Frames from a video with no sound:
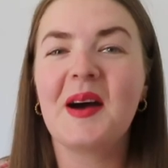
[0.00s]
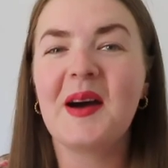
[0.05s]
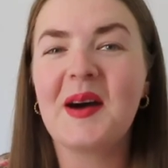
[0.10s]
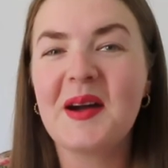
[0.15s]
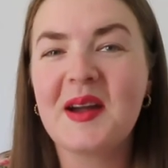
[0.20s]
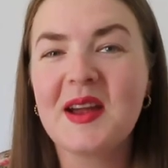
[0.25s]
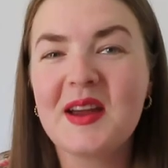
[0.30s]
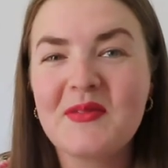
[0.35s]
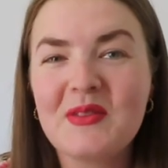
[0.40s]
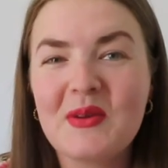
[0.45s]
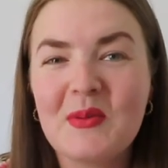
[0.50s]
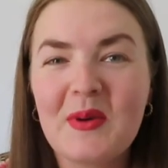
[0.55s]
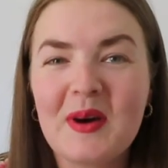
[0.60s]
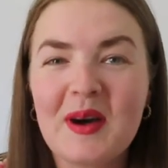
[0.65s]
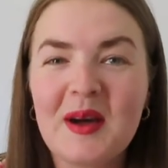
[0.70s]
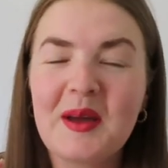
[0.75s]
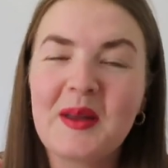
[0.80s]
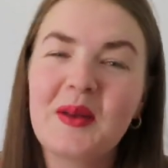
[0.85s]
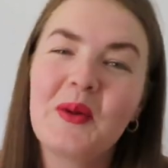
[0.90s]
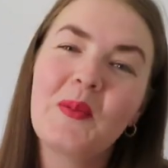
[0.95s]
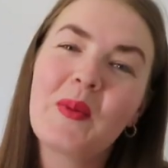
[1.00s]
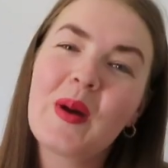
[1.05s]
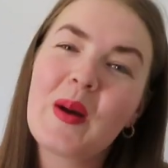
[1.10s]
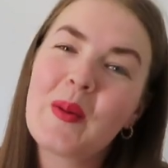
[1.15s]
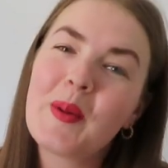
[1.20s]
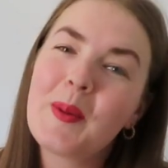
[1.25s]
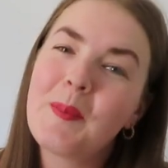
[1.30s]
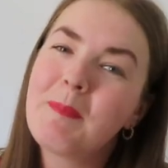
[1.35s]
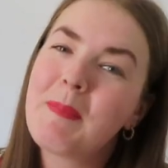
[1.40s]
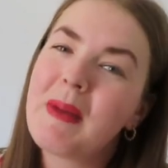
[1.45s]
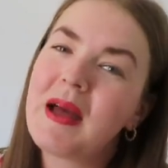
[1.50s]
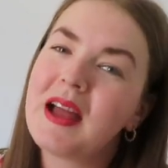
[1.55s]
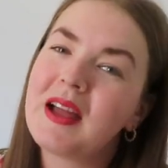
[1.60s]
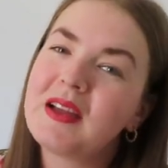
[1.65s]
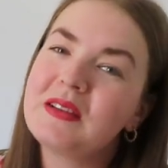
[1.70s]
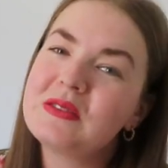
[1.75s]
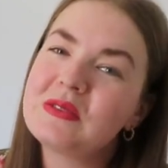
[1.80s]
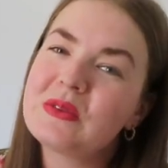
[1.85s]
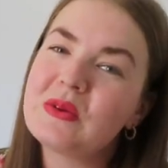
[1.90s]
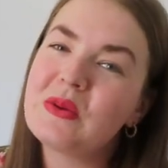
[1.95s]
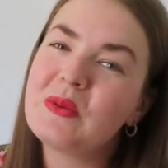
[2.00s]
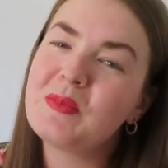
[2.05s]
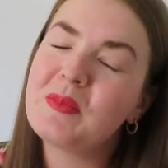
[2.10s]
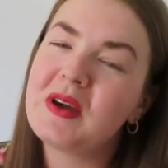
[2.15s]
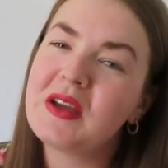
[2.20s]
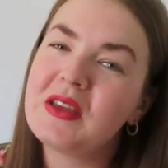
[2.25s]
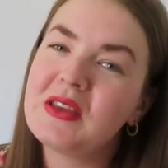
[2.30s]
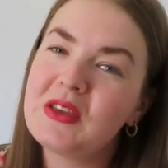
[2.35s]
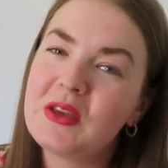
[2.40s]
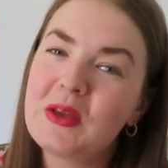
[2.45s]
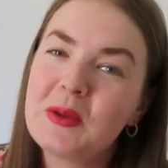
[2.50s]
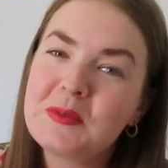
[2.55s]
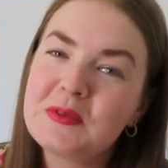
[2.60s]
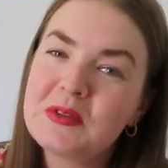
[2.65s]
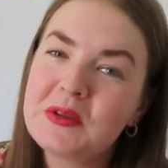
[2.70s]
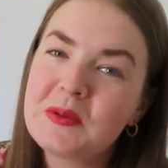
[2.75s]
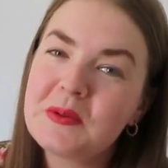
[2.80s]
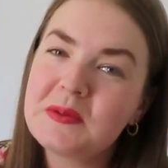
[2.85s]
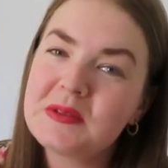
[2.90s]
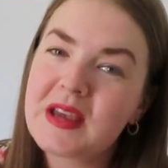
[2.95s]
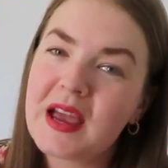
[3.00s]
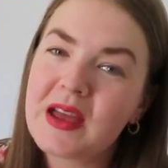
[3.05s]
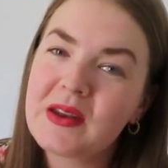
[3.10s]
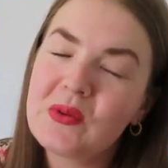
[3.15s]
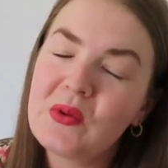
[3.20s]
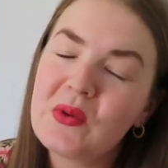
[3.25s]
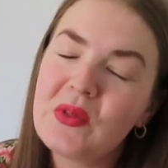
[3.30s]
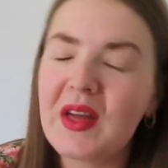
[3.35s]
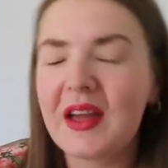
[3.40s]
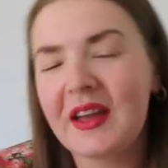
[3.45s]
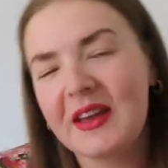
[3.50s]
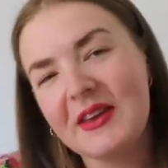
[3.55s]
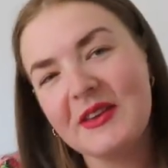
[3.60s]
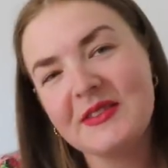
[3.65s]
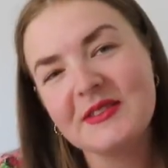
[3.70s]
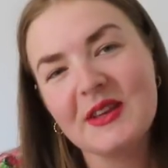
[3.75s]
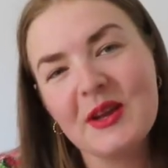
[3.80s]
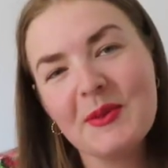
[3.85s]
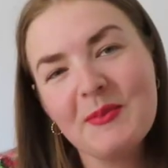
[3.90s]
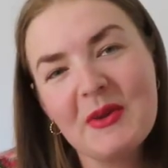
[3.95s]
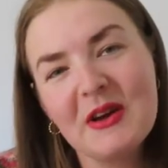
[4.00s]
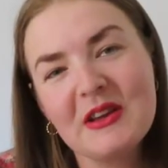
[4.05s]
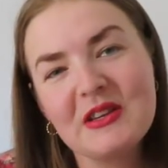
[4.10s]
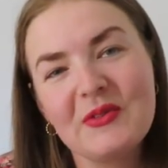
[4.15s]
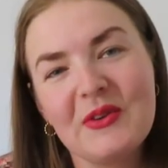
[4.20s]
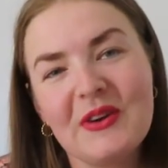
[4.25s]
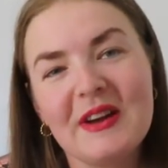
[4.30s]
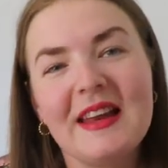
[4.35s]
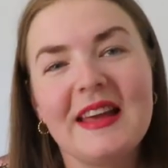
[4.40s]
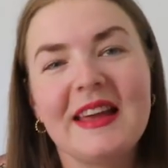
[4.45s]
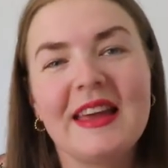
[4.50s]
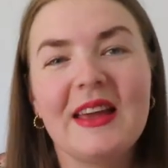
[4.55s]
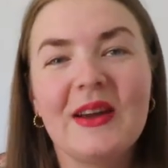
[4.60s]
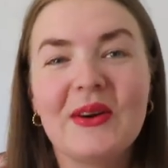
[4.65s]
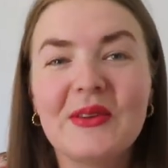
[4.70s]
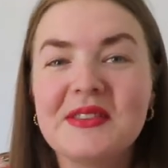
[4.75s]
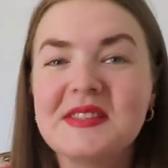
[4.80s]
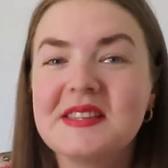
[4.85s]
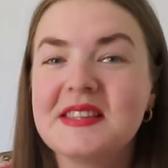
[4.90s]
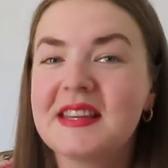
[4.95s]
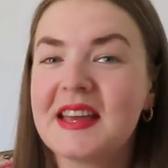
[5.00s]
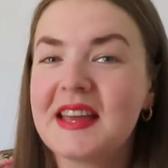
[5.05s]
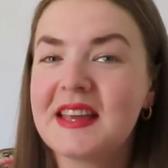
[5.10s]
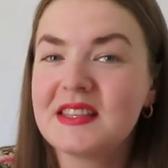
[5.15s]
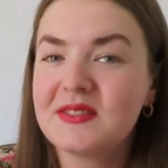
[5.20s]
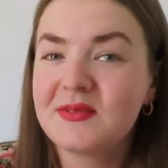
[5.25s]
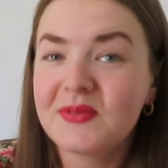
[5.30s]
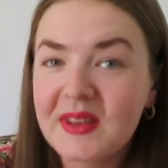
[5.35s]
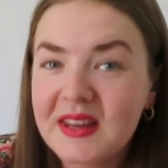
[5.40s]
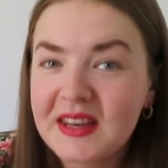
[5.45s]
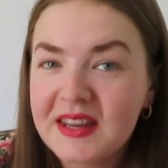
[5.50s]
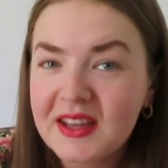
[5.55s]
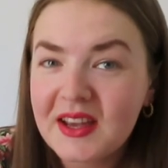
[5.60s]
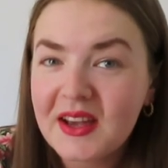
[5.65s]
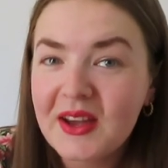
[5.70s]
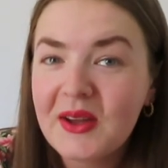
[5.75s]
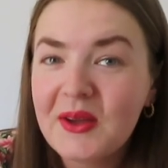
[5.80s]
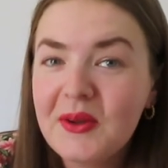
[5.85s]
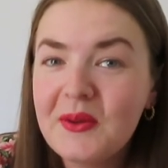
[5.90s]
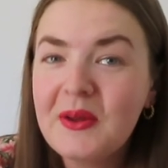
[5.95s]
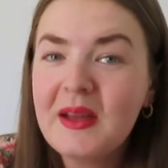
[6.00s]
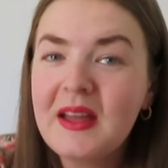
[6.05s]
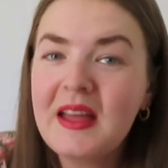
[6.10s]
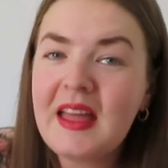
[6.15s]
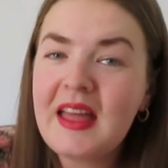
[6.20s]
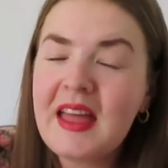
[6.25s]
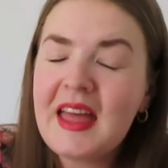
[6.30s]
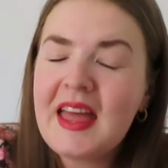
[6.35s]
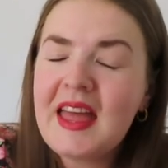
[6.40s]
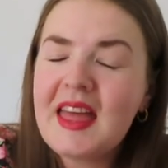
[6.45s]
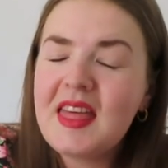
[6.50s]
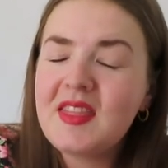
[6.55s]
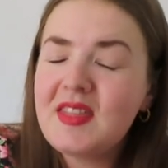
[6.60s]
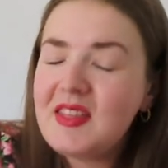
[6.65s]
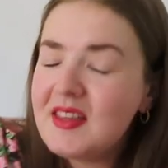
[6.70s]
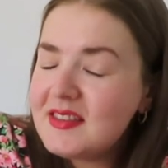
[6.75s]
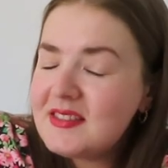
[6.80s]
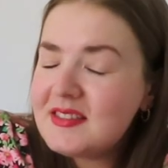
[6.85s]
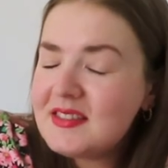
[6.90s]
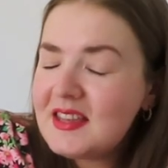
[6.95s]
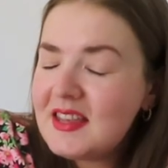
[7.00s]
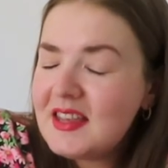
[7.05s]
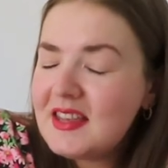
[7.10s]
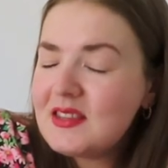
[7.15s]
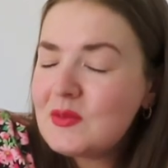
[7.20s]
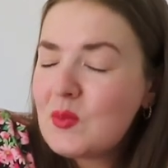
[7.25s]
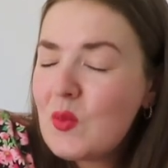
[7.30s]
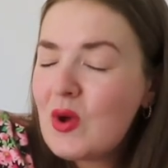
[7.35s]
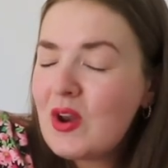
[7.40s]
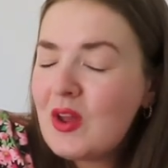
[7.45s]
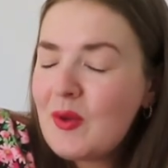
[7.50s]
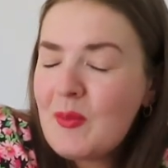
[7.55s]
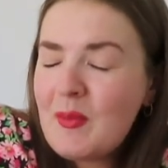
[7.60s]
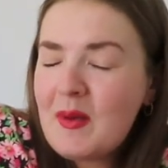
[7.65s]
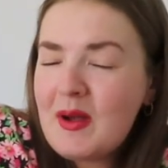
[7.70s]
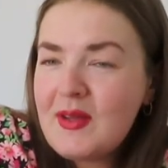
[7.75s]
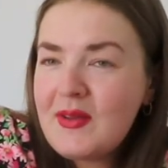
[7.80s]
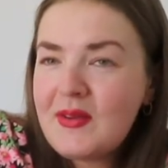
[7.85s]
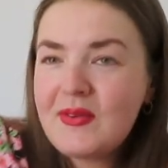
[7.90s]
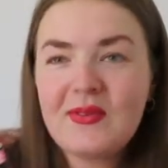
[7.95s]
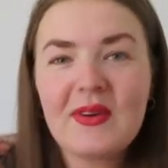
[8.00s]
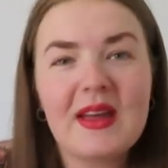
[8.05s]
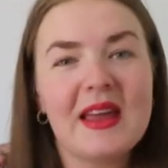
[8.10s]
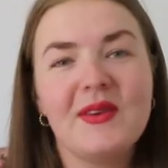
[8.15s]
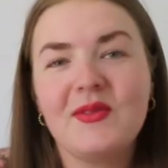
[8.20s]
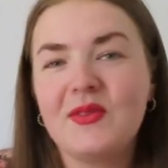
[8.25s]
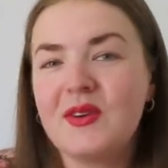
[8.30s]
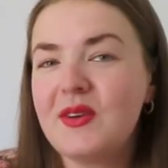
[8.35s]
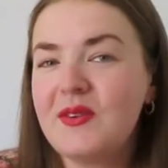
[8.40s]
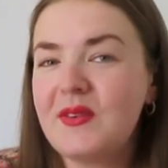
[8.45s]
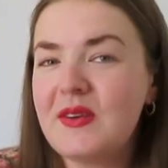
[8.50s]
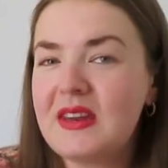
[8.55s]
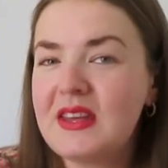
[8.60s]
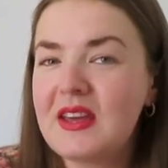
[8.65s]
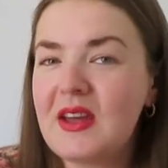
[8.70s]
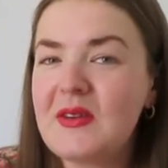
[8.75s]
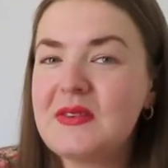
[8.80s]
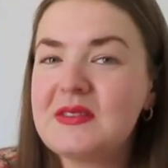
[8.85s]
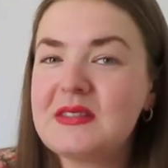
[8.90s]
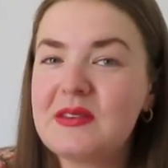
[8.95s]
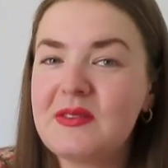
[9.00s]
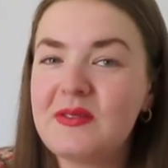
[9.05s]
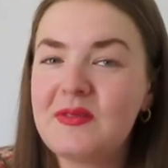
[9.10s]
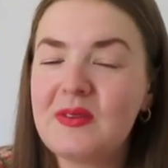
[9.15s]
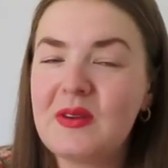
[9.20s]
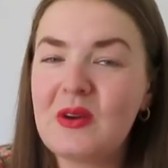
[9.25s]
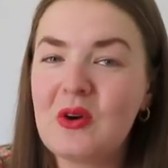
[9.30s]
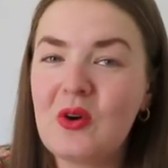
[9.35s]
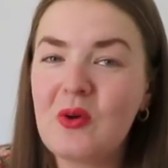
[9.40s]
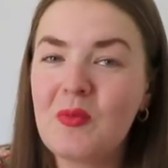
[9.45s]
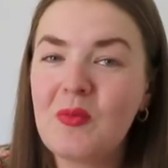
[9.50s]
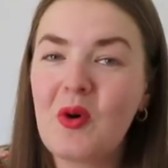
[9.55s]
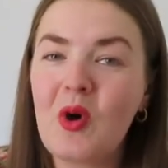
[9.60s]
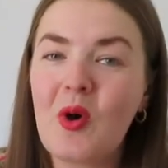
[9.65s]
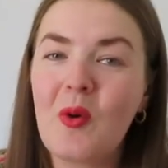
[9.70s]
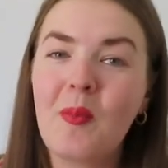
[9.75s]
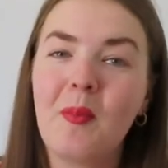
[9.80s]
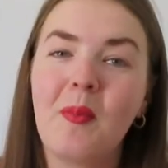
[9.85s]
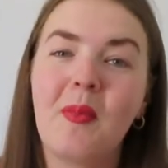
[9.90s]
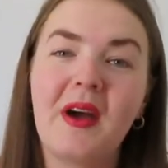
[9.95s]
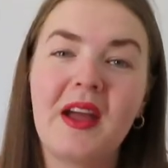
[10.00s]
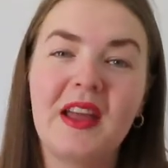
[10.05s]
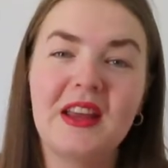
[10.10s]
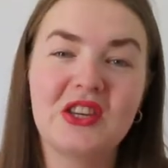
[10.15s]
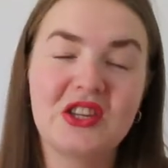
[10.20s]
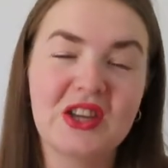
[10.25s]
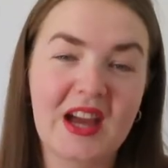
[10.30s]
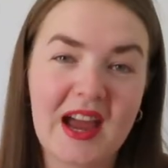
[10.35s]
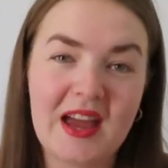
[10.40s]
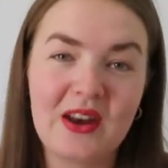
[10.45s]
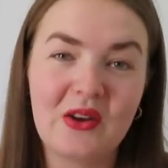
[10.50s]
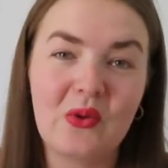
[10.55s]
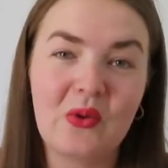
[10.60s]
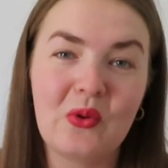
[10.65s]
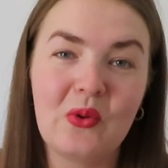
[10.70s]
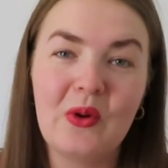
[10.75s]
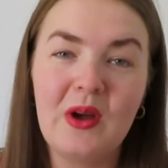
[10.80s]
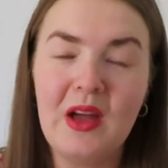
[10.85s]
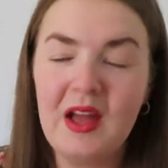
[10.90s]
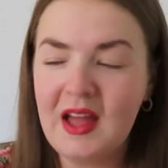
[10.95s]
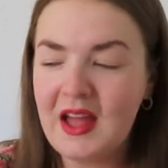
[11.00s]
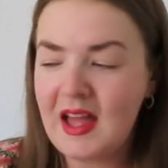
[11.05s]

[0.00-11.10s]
Hi everyone, welcome back to my YouTube channel. Thank you so much for clicking on today's video. This is one of my favourite videos to film on my channel,